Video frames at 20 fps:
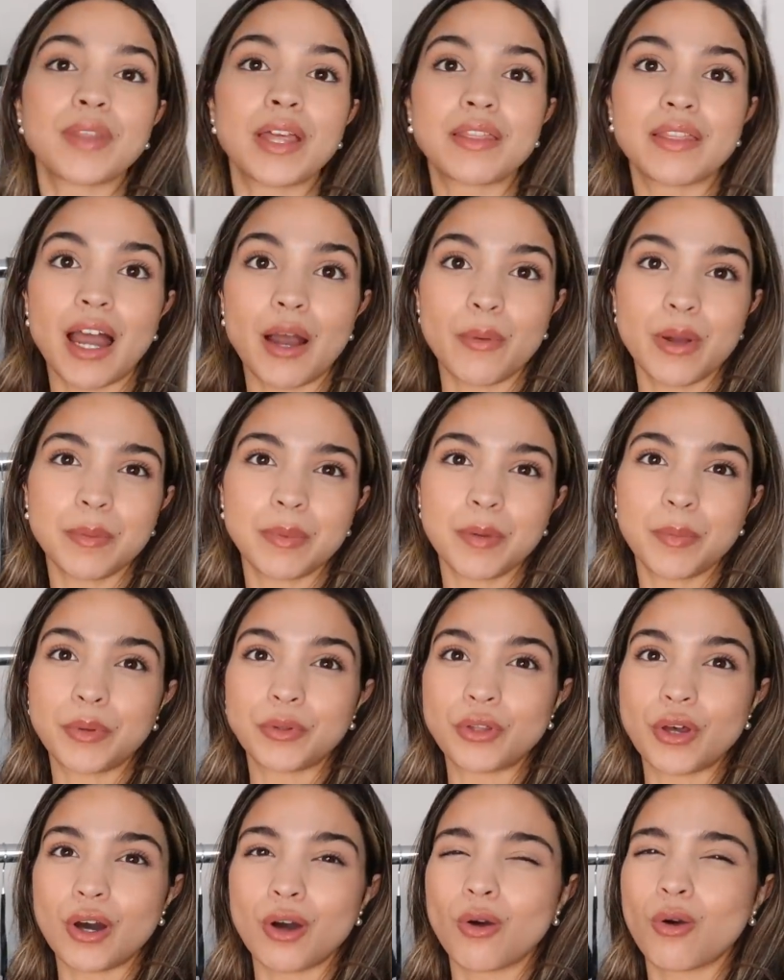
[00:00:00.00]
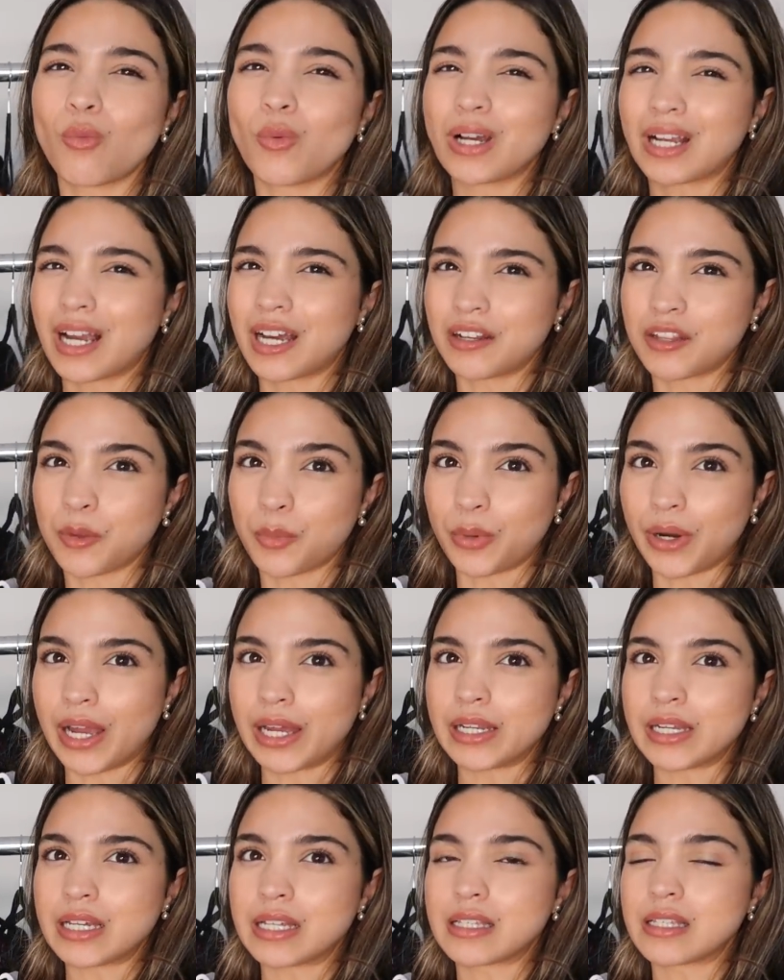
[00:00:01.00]
That way people know what kind of the
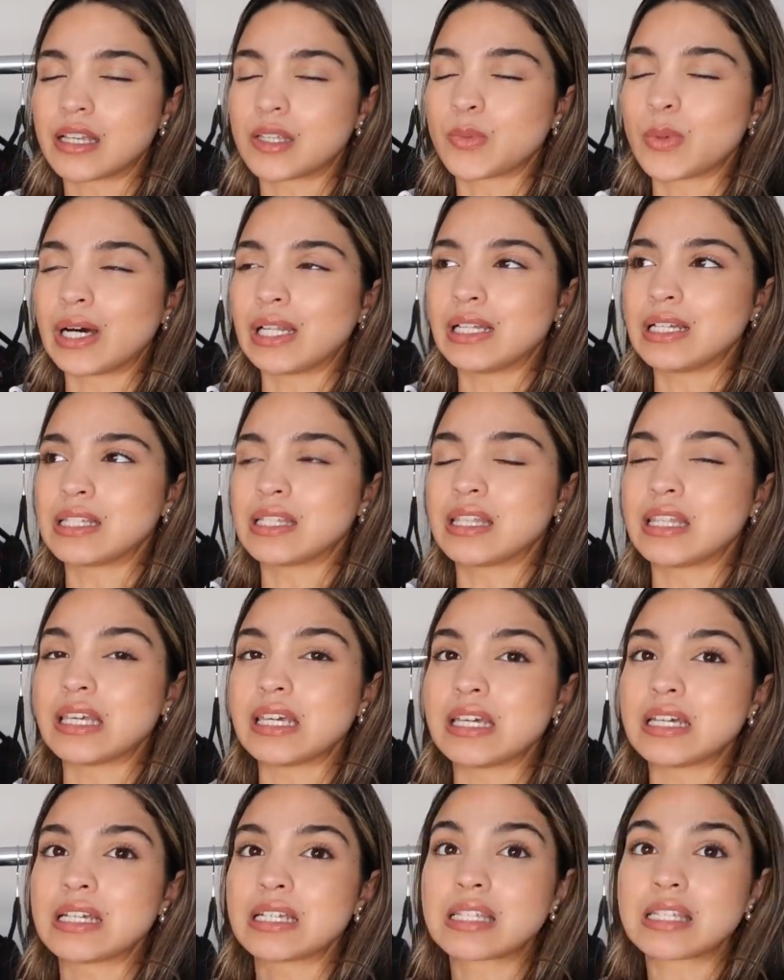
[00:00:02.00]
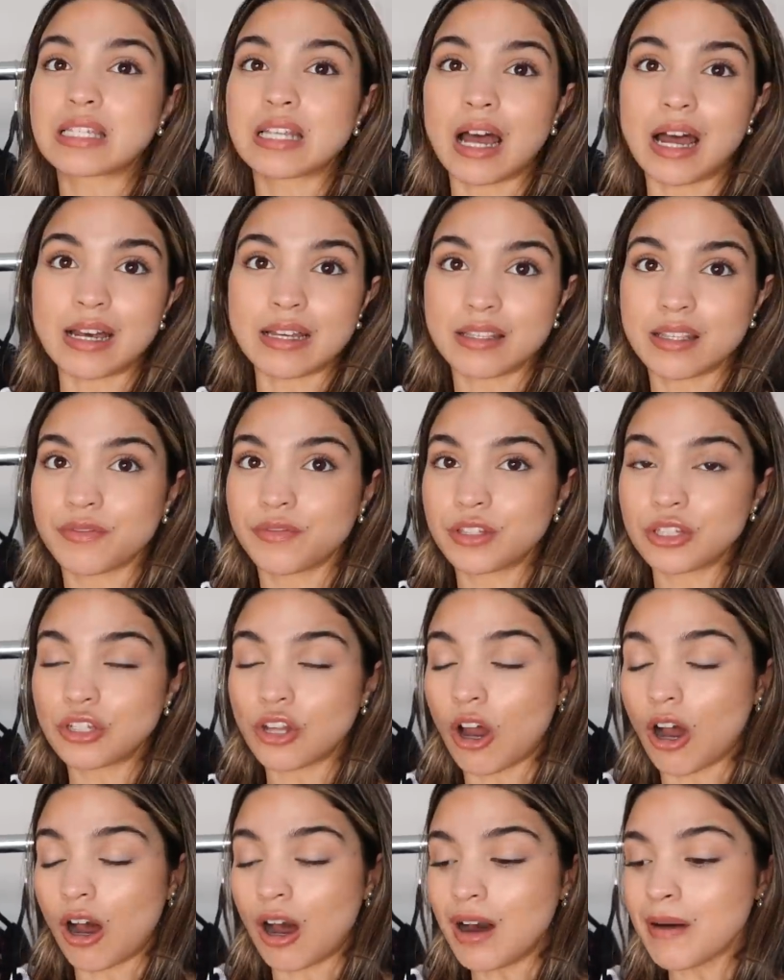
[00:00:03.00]
brand is, as well as the size of the
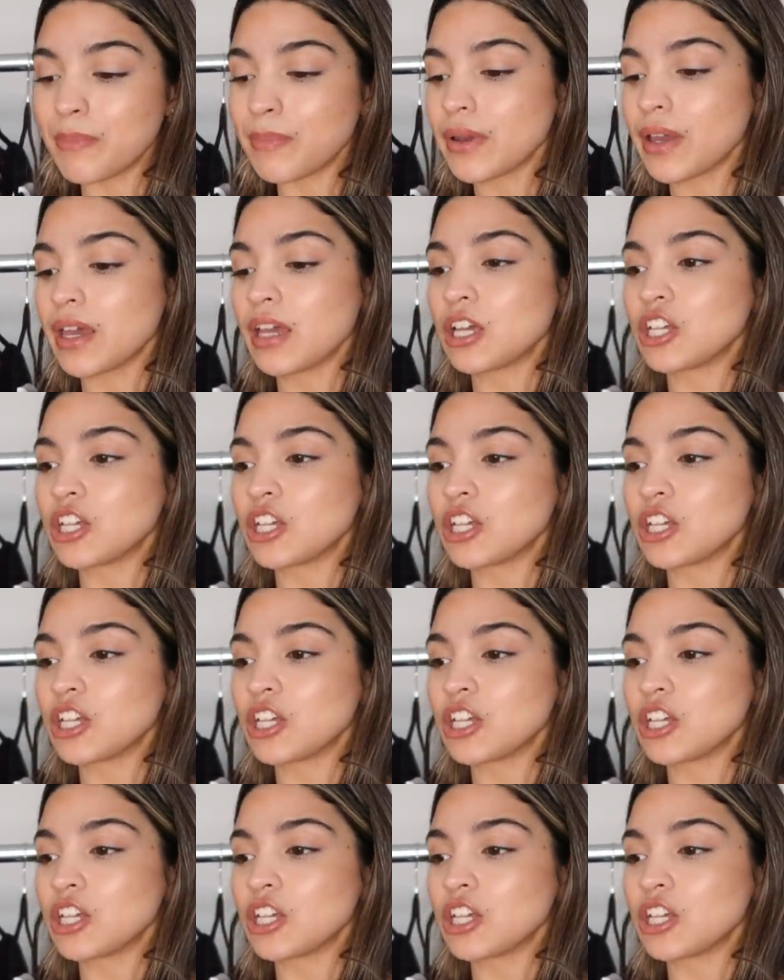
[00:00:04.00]
top.